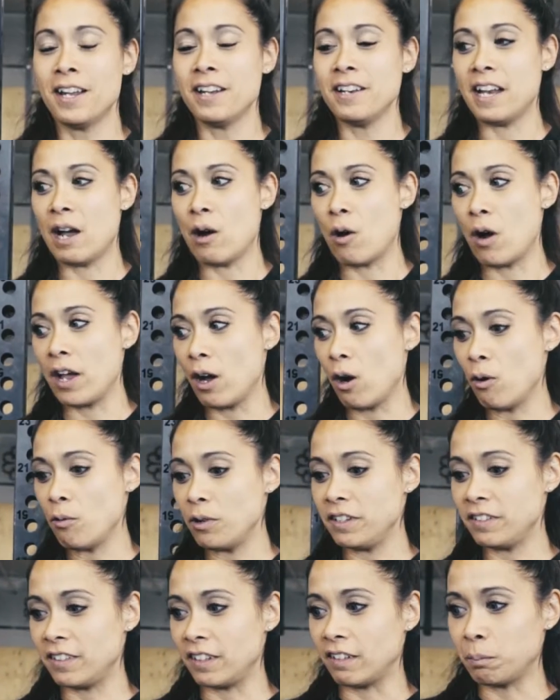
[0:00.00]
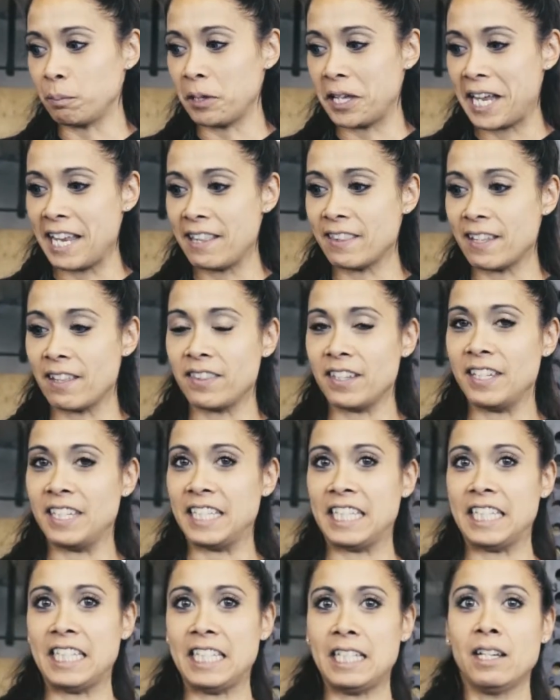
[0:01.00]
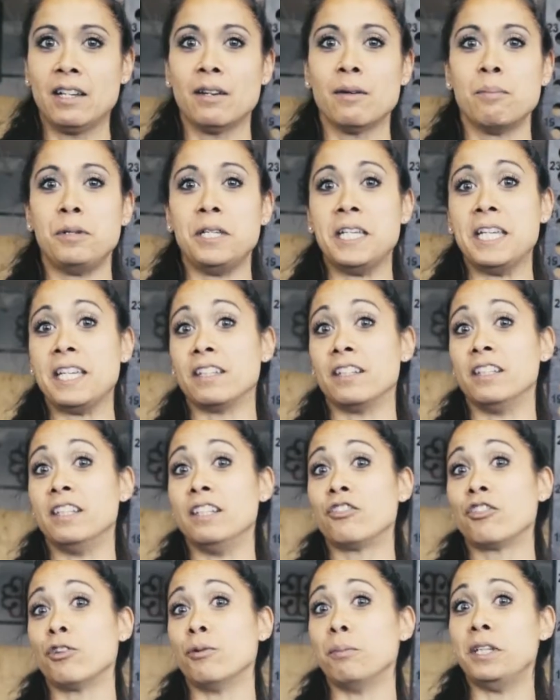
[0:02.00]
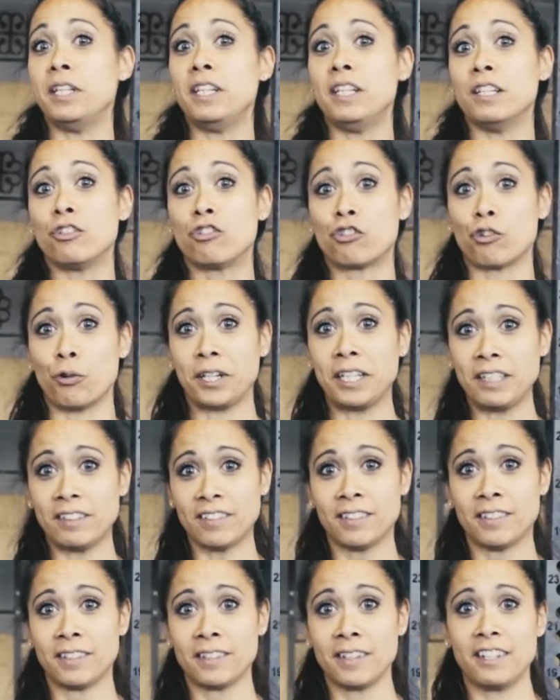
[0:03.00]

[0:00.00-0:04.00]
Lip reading: Now, I always explain that the knee being an intermediate joint,